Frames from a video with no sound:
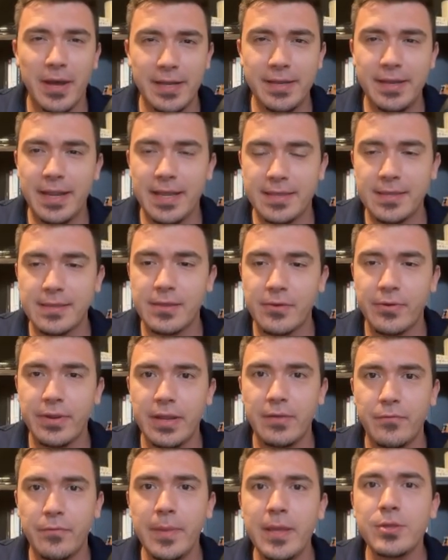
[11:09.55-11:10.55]
unnecessary
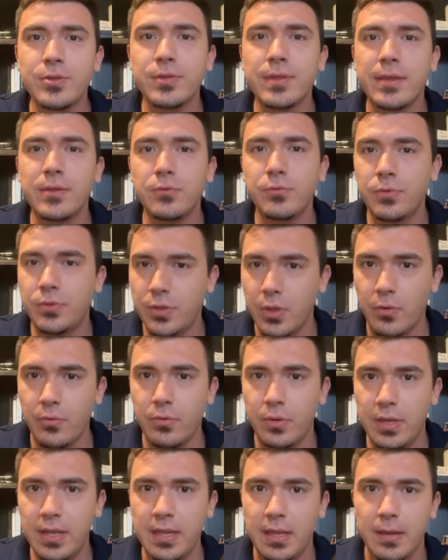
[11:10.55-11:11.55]
information that you
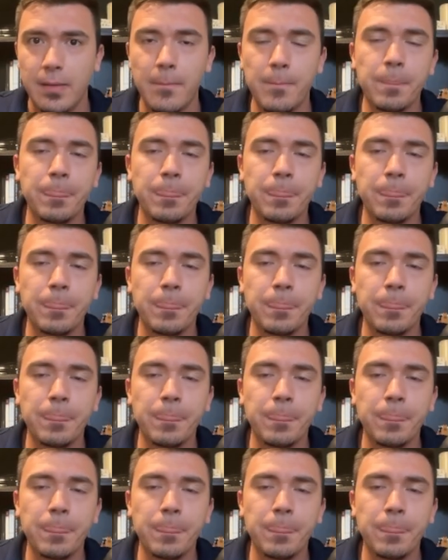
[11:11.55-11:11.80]
don't need.